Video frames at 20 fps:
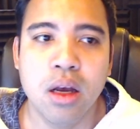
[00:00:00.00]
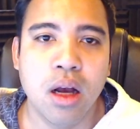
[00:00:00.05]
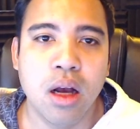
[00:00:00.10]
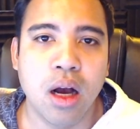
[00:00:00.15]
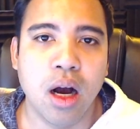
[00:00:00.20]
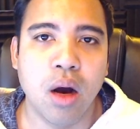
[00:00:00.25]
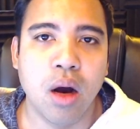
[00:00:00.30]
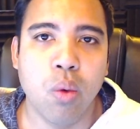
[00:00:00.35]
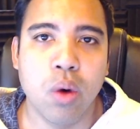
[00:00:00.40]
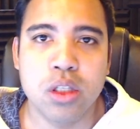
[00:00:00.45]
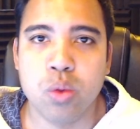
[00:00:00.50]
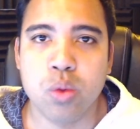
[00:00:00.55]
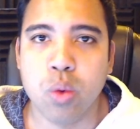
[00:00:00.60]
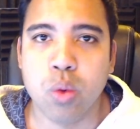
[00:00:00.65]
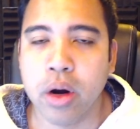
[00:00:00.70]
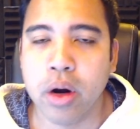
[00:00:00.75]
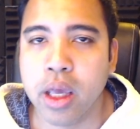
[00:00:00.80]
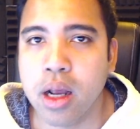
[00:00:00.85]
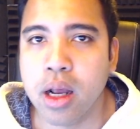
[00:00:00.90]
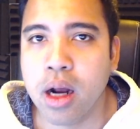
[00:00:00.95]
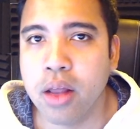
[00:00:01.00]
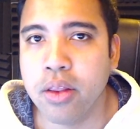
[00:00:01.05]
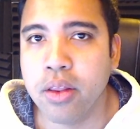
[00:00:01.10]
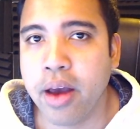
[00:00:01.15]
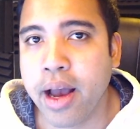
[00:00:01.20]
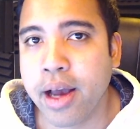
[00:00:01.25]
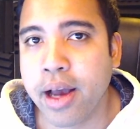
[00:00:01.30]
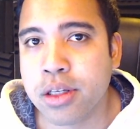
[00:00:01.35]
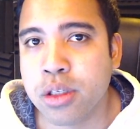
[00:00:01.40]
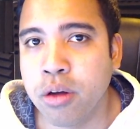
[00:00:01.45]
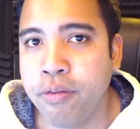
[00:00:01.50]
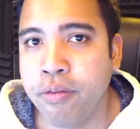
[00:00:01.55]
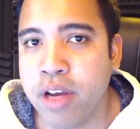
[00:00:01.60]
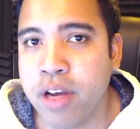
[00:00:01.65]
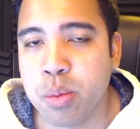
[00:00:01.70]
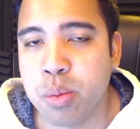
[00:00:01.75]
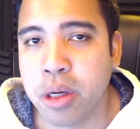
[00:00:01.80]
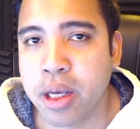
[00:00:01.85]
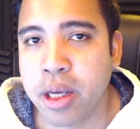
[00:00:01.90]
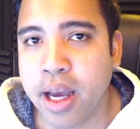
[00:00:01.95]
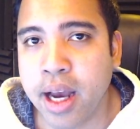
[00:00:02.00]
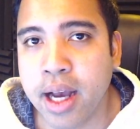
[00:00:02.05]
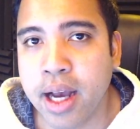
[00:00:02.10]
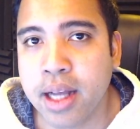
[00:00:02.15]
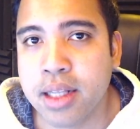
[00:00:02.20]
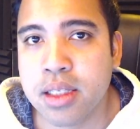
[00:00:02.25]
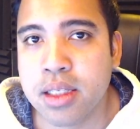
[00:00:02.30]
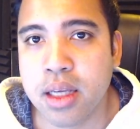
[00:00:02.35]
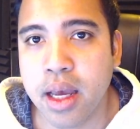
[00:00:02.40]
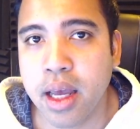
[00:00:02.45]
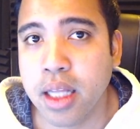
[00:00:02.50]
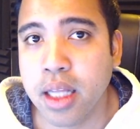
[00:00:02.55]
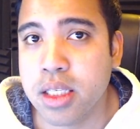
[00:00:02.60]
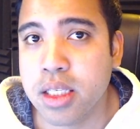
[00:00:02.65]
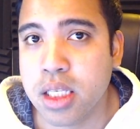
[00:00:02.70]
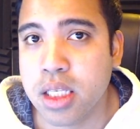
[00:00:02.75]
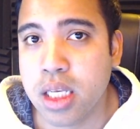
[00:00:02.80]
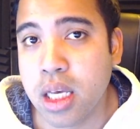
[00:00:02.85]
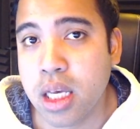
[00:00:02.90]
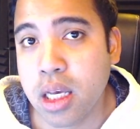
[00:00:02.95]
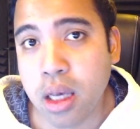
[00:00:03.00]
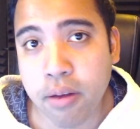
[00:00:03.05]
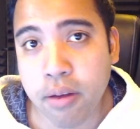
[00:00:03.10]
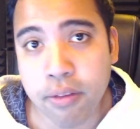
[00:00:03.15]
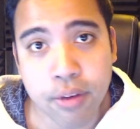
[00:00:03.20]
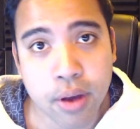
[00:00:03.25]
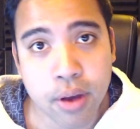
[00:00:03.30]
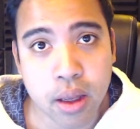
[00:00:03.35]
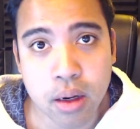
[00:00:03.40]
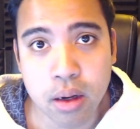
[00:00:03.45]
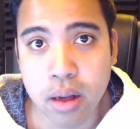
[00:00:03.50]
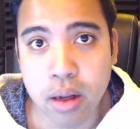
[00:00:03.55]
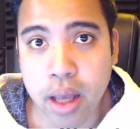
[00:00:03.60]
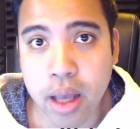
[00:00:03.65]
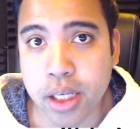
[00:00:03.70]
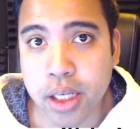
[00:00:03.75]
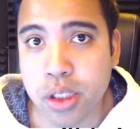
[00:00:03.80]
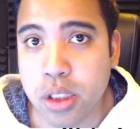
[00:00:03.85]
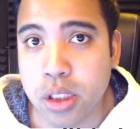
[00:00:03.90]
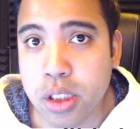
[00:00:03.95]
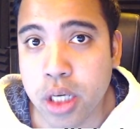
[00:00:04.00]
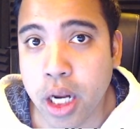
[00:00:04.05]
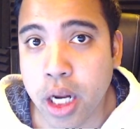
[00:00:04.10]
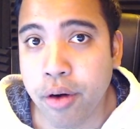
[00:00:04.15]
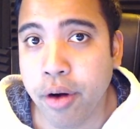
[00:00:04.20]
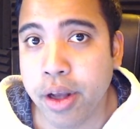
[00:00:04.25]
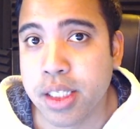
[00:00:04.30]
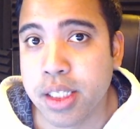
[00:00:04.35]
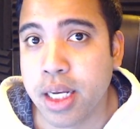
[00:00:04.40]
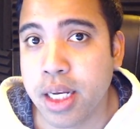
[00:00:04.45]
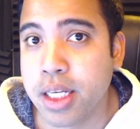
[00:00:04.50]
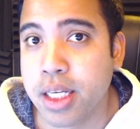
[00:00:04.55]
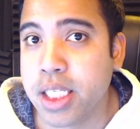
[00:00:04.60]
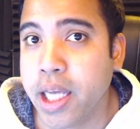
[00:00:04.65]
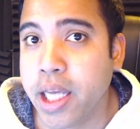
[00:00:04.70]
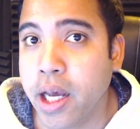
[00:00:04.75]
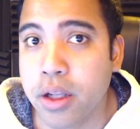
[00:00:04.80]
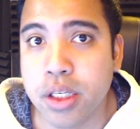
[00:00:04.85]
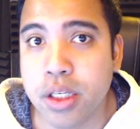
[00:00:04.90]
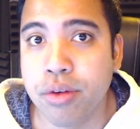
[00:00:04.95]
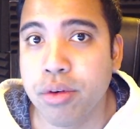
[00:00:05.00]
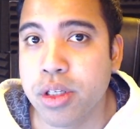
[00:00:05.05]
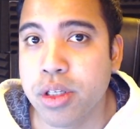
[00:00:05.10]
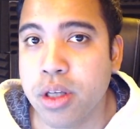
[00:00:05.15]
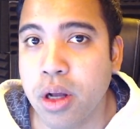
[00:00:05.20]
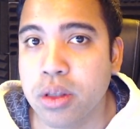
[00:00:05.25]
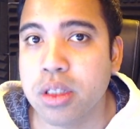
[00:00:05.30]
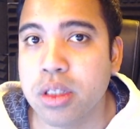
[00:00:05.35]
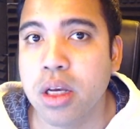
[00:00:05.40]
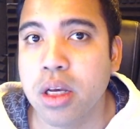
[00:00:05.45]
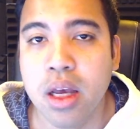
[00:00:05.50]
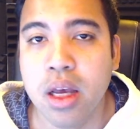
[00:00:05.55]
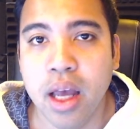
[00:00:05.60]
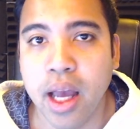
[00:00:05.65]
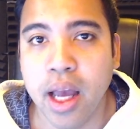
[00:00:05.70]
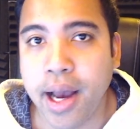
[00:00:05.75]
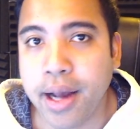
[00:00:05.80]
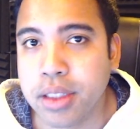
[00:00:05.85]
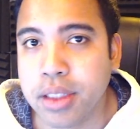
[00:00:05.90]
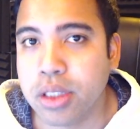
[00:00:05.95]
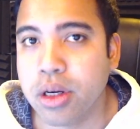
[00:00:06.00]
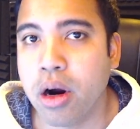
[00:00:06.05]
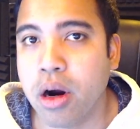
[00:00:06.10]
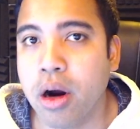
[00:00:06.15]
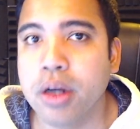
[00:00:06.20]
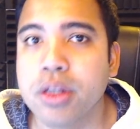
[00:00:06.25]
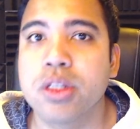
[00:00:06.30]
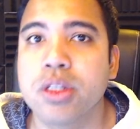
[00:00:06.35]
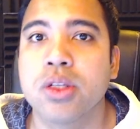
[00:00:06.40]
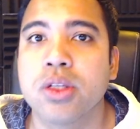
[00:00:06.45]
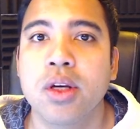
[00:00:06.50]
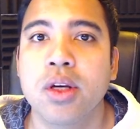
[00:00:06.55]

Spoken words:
what's working on the actual Facebook ads, and seeing if it actually generates any sales and results, add to carts,